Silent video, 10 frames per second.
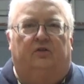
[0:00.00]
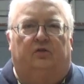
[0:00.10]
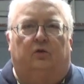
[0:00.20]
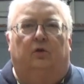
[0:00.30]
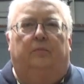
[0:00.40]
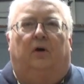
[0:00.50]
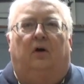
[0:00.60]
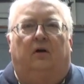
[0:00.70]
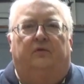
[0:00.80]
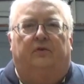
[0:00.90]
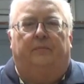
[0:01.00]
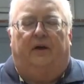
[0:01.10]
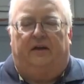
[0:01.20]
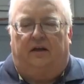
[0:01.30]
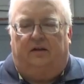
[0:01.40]
Screwball for
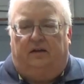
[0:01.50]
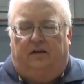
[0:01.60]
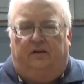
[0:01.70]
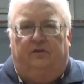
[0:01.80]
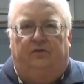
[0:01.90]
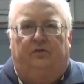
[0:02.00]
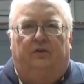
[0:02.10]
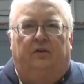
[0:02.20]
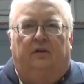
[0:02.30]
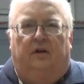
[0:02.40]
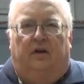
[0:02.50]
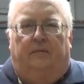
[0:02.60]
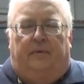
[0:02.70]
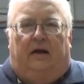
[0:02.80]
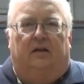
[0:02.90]
making these
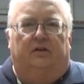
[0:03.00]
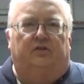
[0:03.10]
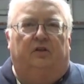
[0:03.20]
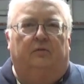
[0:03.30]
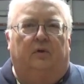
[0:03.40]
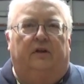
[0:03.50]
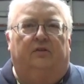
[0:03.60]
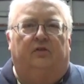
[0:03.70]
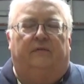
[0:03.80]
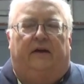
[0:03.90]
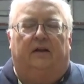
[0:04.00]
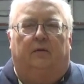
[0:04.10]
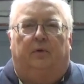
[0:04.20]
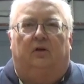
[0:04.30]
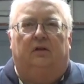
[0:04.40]
balancing rings
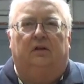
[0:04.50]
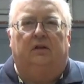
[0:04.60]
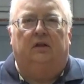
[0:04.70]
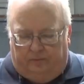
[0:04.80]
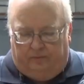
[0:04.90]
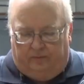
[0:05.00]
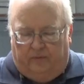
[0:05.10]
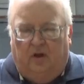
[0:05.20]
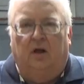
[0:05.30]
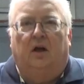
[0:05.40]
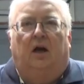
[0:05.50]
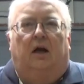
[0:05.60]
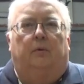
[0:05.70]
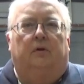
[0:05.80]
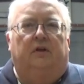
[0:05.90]
available.
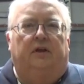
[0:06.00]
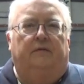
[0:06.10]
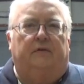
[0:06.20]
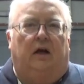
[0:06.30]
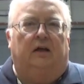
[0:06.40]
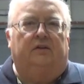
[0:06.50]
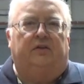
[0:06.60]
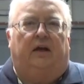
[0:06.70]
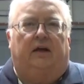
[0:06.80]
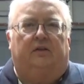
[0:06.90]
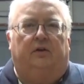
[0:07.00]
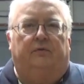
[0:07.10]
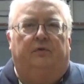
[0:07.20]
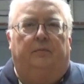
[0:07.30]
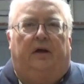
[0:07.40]
I will leave contact
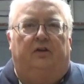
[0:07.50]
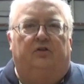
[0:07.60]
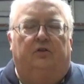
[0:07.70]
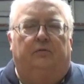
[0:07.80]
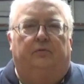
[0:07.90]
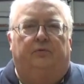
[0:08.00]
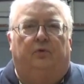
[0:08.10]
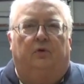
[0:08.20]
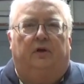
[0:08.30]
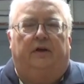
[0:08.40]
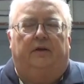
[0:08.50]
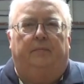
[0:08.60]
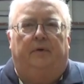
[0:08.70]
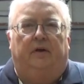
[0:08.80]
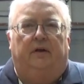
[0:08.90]
information for
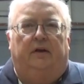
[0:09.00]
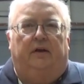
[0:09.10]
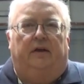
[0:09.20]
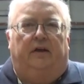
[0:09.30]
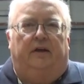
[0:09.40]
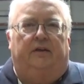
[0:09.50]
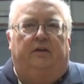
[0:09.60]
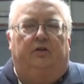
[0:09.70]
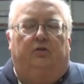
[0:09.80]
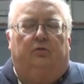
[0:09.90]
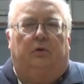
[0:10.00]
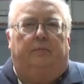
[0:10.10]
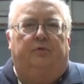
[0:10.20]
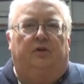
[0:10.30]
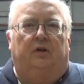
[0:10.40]
him in the
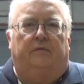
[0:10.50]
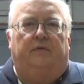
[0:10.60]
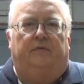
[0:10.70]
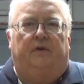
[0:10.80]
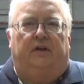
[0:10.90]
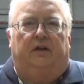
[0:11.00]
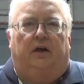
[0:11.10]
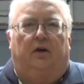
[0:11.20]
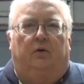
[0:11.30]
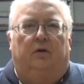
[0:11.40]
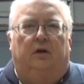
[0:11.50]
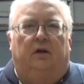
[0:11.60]
description of the video,